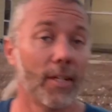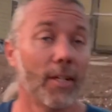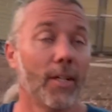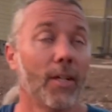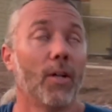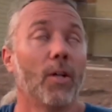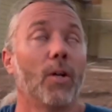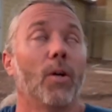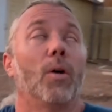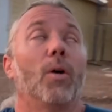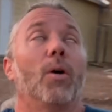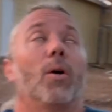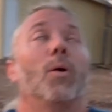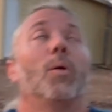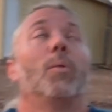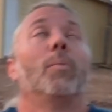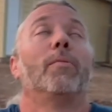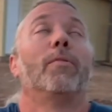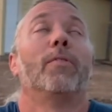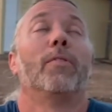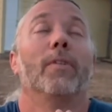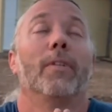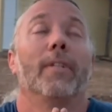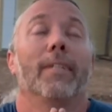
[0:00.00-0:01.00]

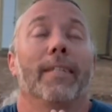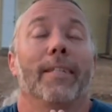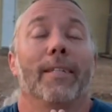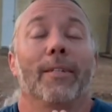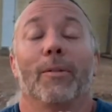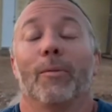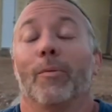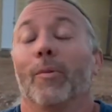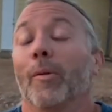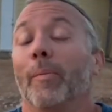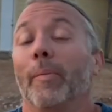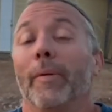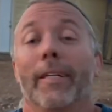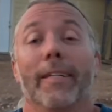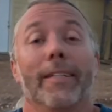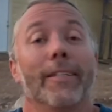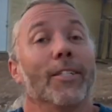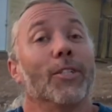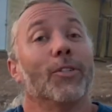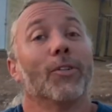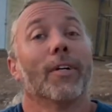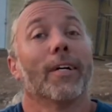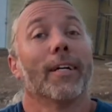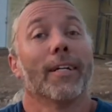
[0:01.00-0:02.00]
hopefully we'll be in the
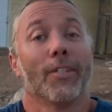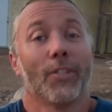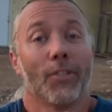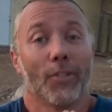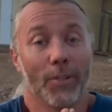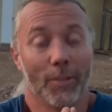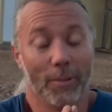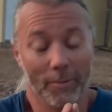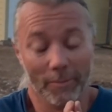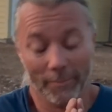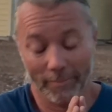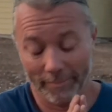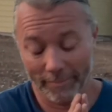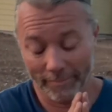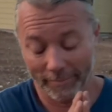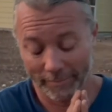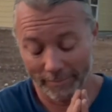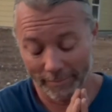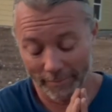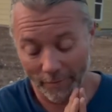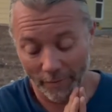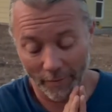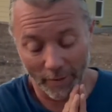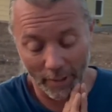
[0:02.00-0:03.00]
dry soon
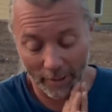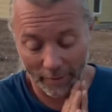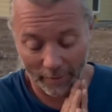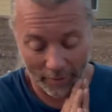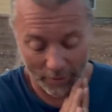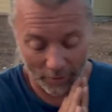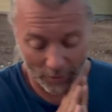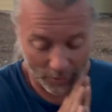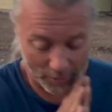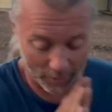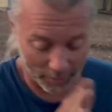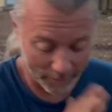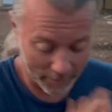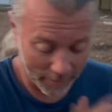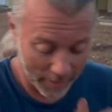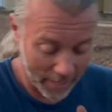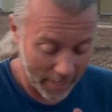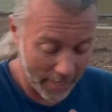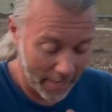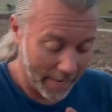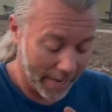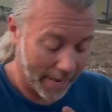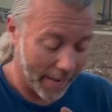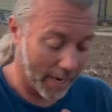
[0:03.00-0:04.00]
very, very soon.
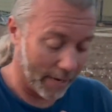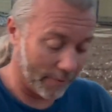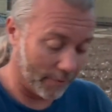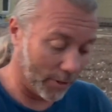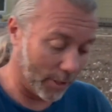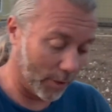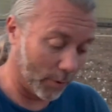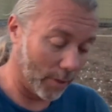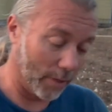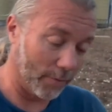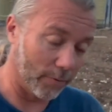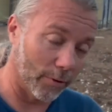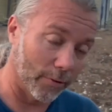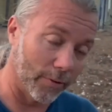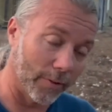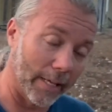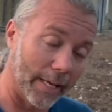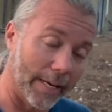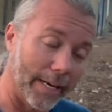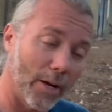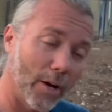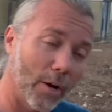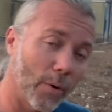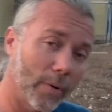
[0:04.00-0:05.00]
And I'm very grateful for
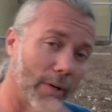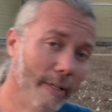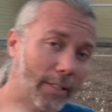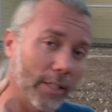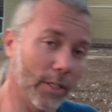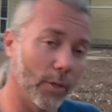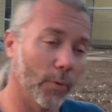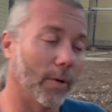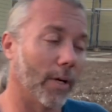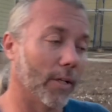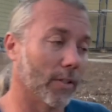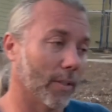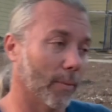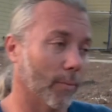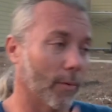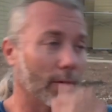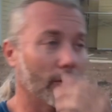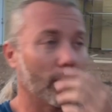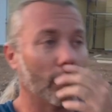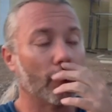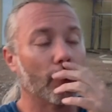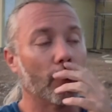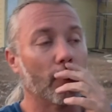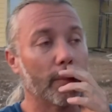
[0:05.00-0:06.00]
that. Now, I want to tell you what else I'm
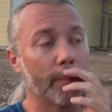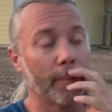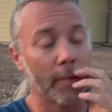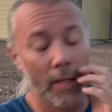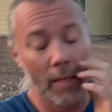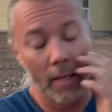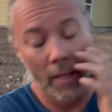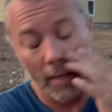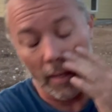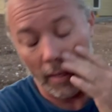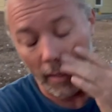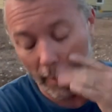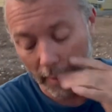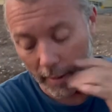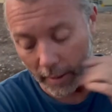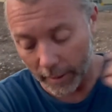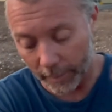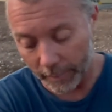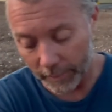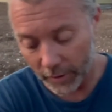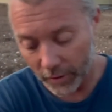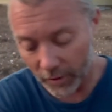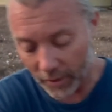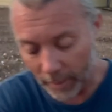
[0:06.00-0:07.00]
grateful for.
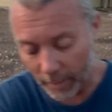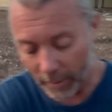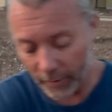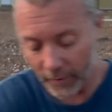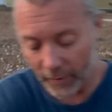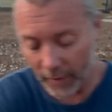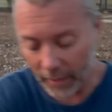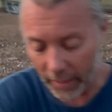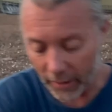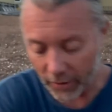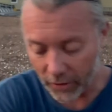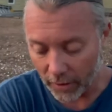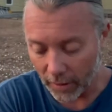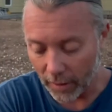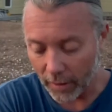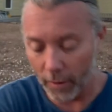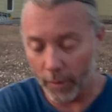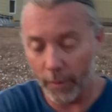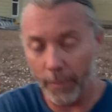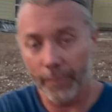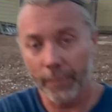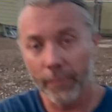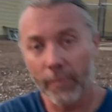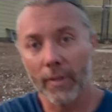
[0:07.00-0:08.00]
Um, some of you guys
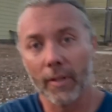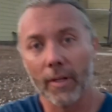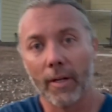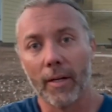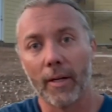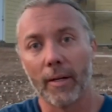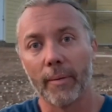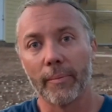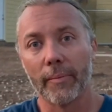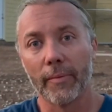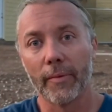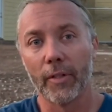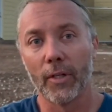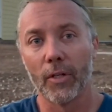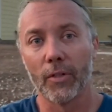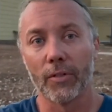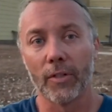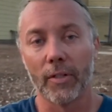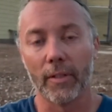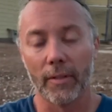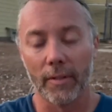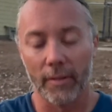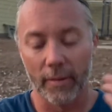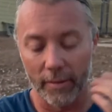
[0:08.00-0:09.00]
know, um, those
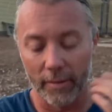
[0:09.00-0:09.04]
that